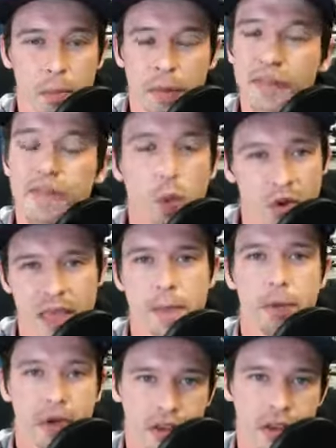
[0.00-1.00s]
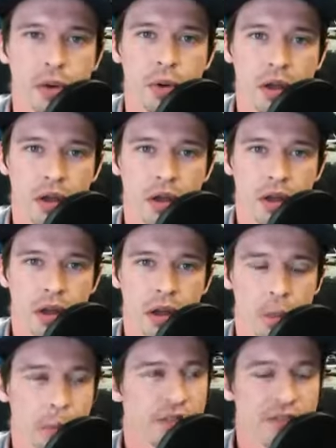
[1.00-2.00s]
before they book you.
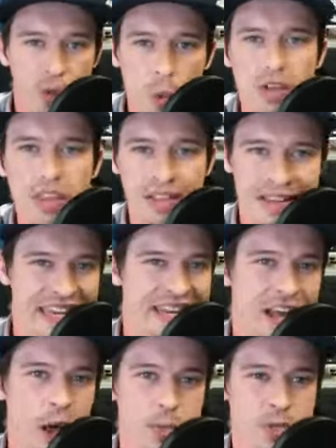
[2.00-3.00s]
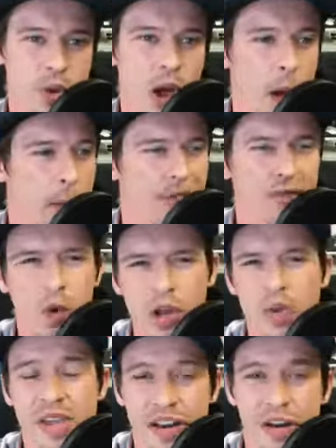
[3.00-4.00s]
Before the lead helps you out,
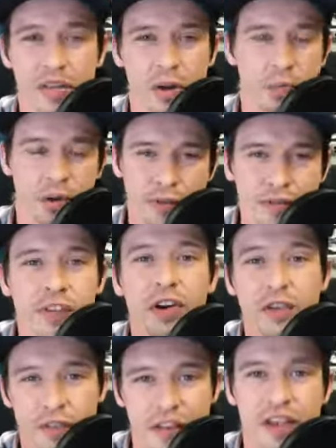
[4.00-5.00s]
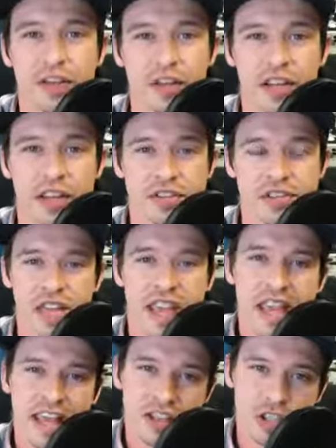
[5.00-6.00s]
before you get on their preferred vendor
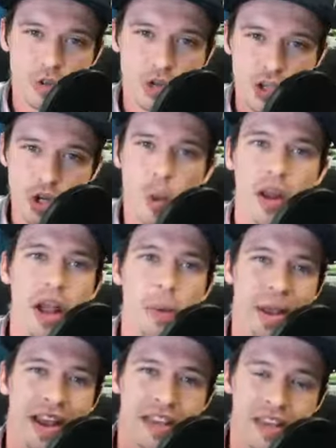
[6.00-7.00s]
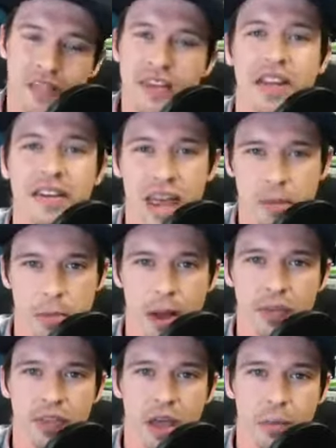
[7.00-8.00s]
list, it's you showing up and giving a damn
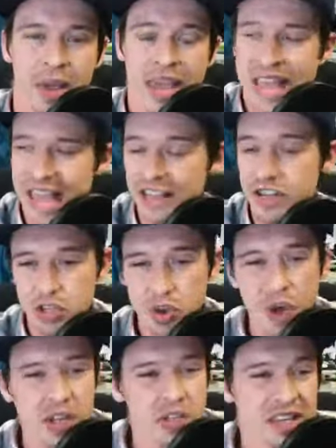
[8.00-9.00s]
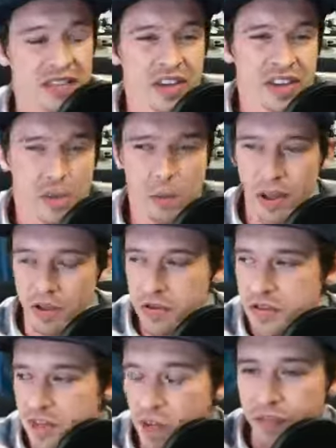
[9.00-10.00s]
about them. It's you actually giving a damn about
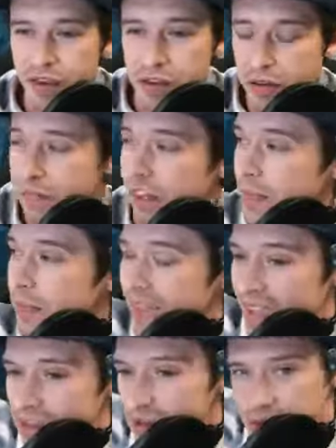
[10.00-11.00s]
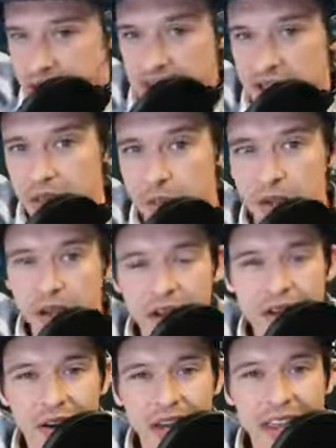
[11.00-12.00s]
yourself and your family and your team,
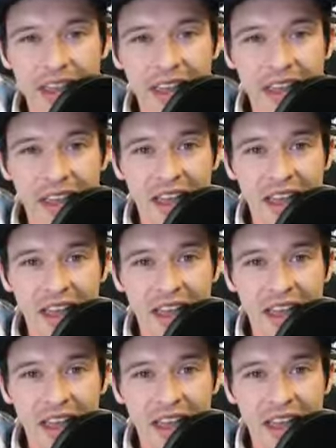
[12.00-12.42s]
right?